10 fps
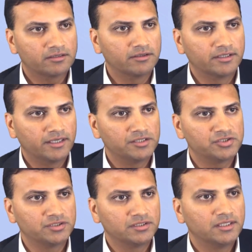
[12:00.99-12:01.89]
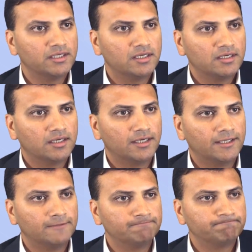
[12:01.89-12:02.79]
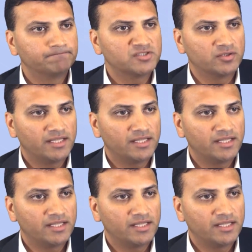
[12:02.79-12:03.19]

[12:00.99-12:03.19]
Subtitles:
accreditation so